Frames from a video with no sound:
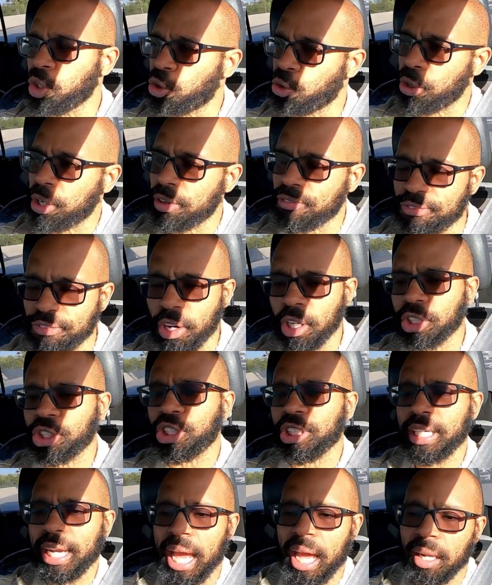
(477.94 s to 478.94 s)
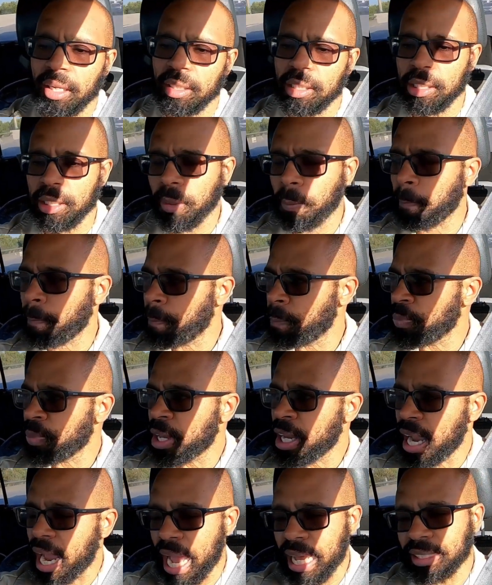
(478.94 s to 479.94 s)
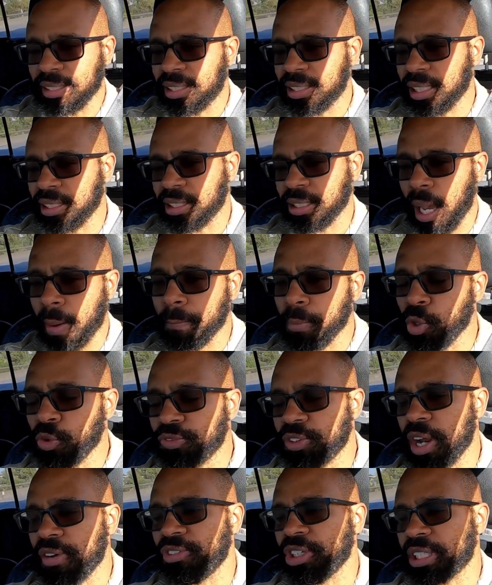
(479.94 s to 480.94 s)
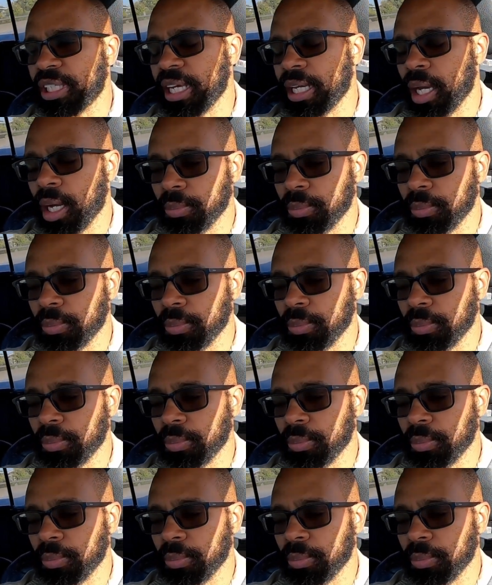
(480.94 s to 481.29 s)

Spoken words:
degree of functionality. And since I moved everything